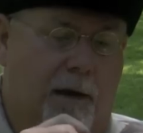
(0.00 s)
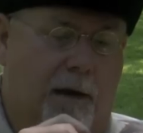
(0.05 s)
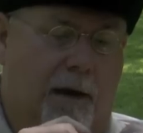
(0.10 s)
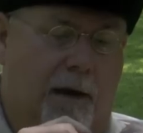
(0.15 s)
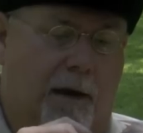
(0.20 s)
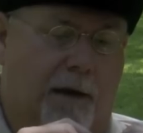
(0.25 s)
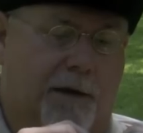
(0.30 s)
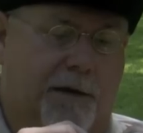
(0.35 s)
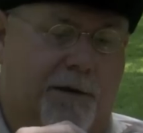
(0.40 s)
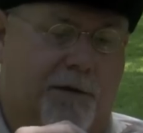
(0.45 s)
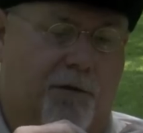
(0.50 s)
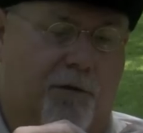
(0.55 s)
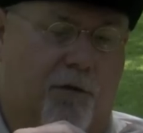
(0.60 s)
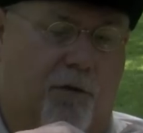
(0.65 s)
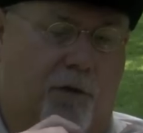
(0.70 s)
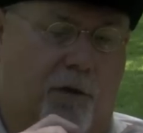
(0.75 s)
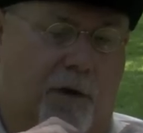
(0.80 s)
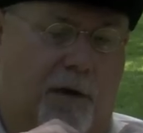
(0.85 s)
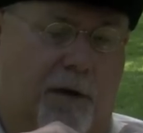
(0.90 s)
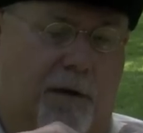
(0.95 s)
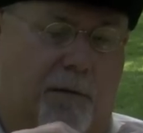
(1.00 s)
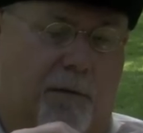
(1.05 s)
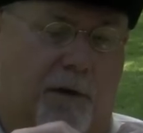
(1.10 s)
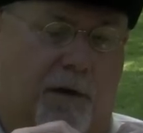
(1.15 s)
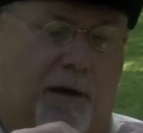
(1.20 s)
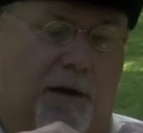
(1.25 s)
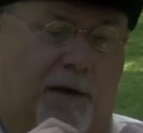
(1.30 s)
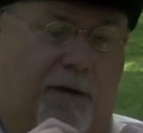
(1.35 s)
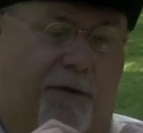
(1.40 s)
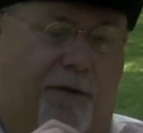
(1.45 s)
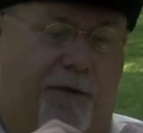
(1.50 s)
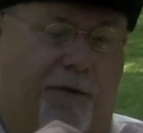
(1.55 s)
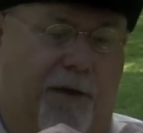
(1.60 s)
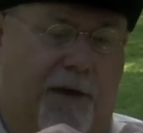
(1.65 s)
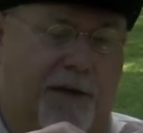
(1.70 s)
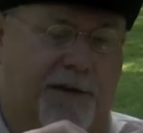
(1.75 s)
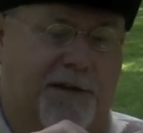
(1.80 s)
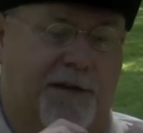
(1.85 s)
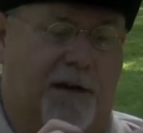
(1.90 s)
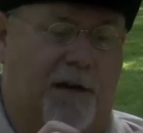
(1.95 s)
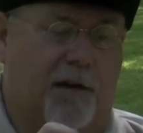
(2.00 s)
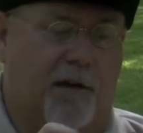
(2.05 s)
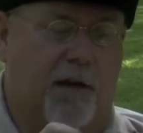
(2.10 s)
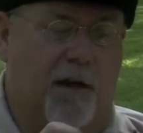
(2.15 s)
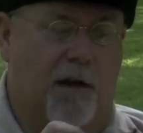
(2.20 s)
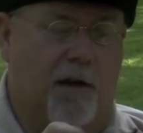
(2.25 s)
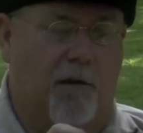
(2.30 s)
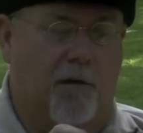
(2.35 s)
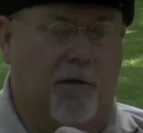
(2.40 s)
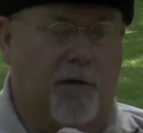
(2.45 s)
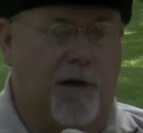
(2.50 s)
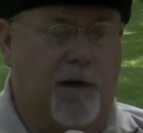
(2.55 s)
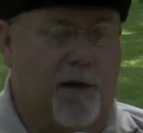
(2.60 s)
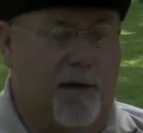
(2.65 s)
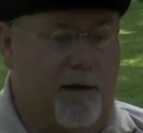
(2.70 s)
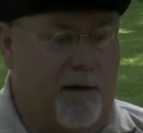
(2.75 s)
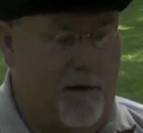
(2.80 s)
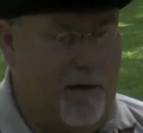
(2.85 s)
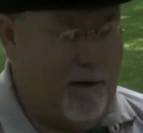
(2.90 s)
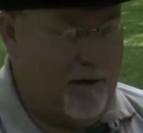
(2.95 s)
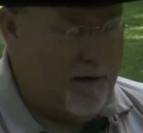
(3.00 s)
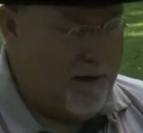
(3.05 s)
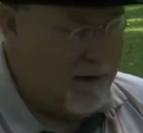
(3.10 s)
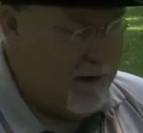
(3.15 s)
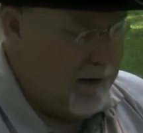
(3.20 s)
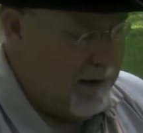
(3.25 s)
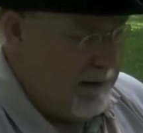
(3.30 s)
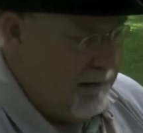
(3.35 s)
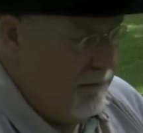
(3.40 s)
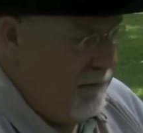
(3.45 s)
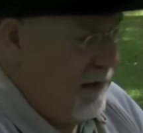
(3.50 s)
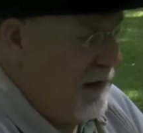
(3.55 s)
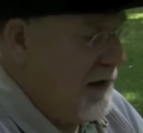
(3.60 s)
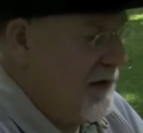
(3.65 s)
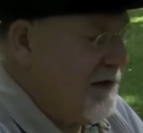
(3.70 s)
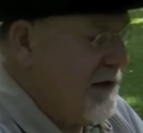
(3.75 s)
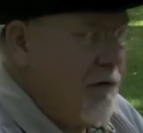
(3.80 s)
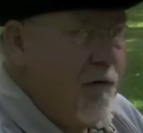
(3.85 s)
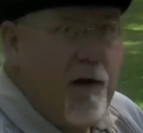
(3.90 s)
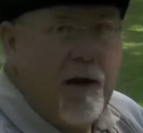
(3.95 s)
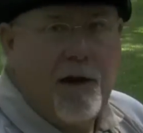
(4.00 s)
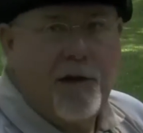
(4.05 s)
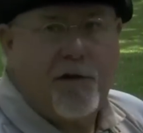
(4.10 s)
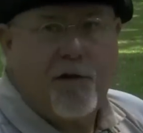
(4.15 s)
extremely fussy to load because they want